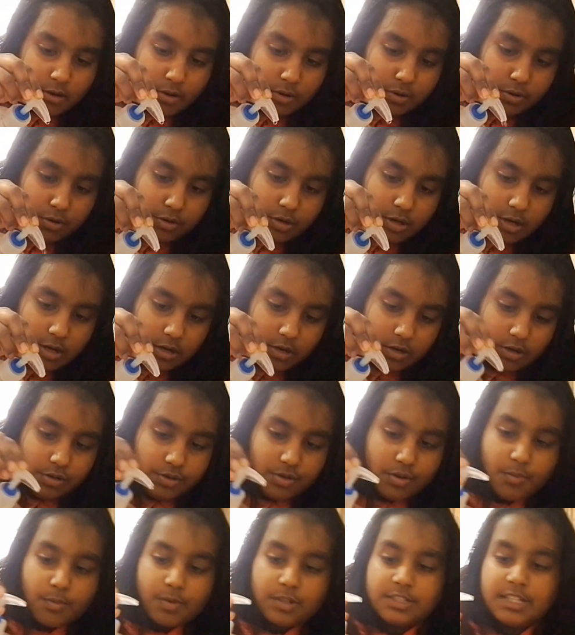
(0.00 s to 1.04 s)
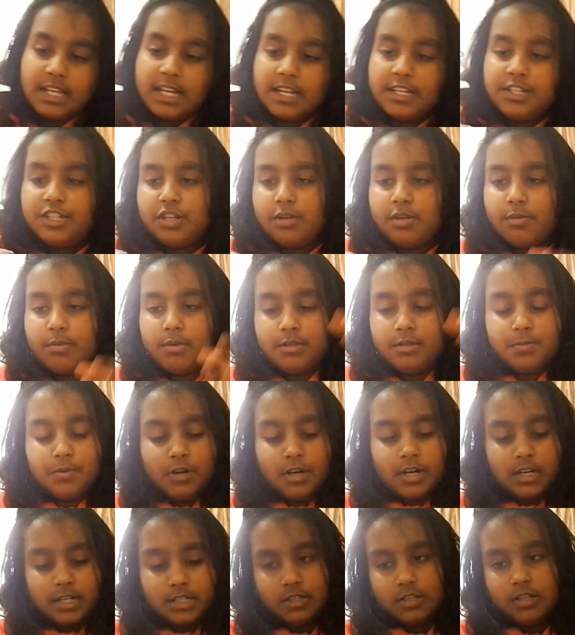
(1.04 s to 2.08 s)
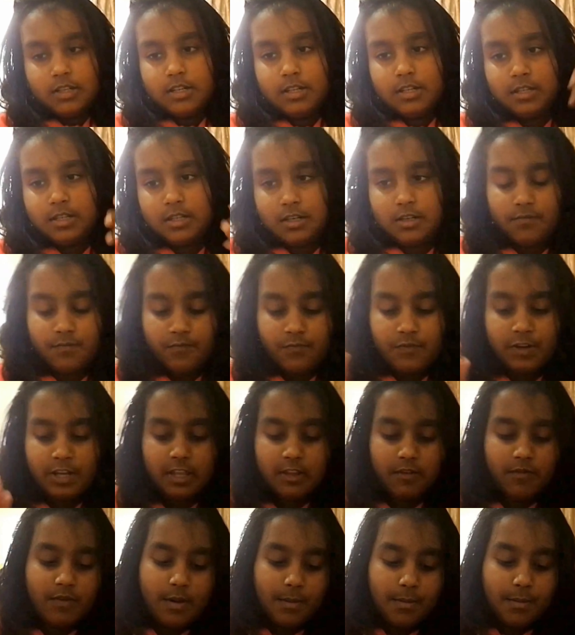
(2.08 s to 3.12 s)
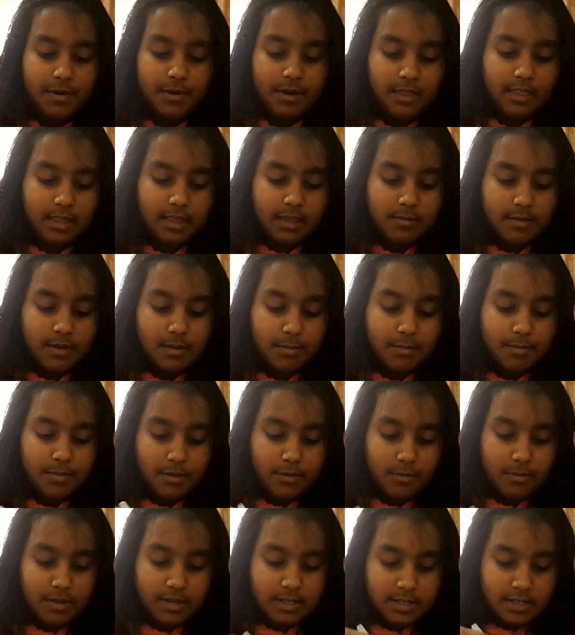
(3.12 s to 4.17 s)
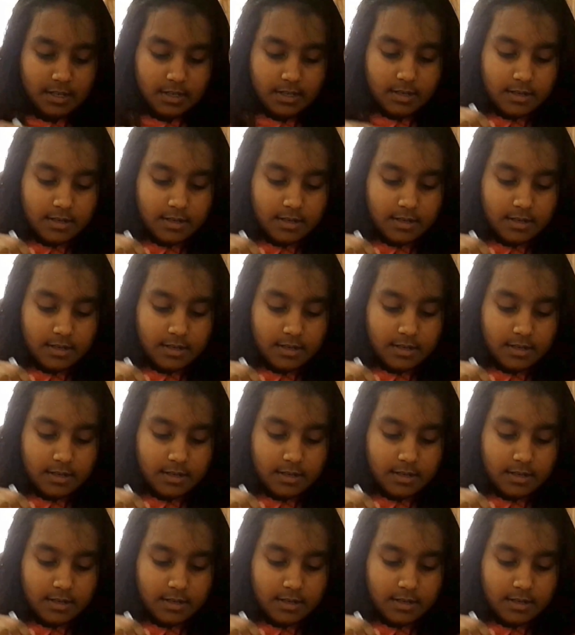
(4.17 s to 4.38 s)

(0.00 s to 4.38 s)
And you don't want to add too much borax, it'll turn really rubbery like my blue one turned.